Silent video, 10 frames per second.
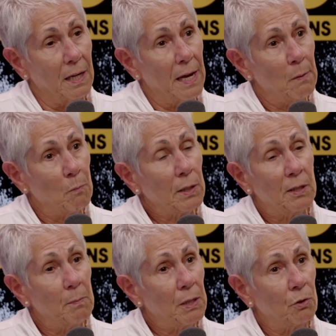And one
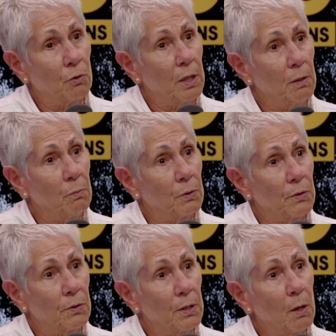semester, he
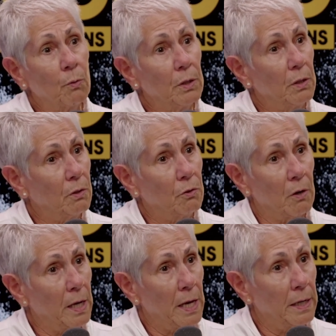was the only teacher
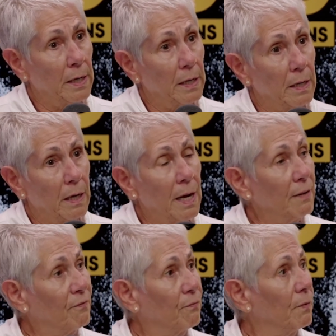I had. Mm-hmm. I had,
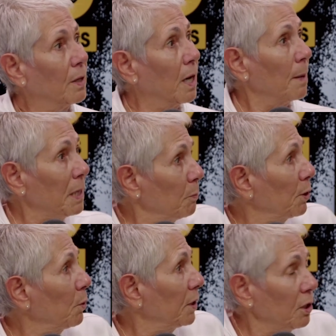uh, I mean, he was the
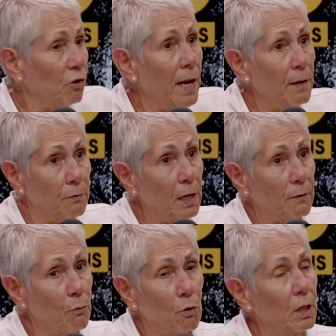only teacher I had for like
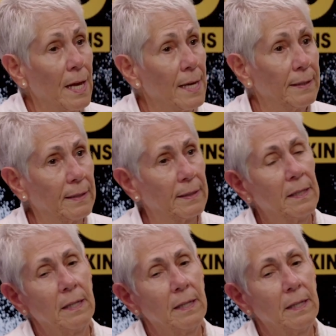four classes.